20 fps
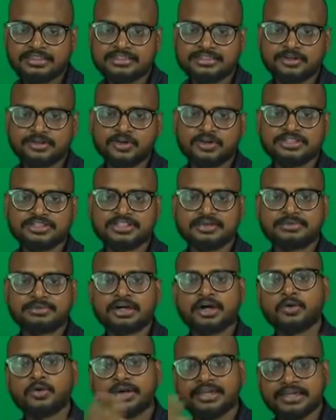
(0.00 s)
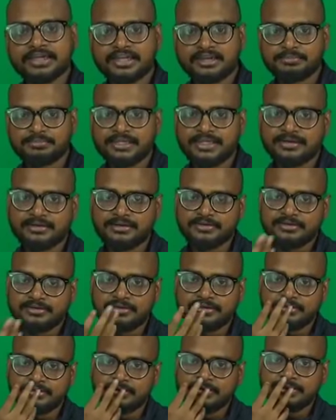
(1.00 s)
is the concept how i can apply and all
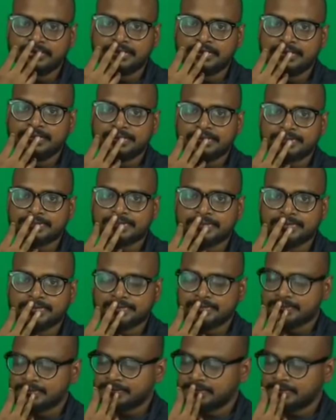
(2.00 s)
so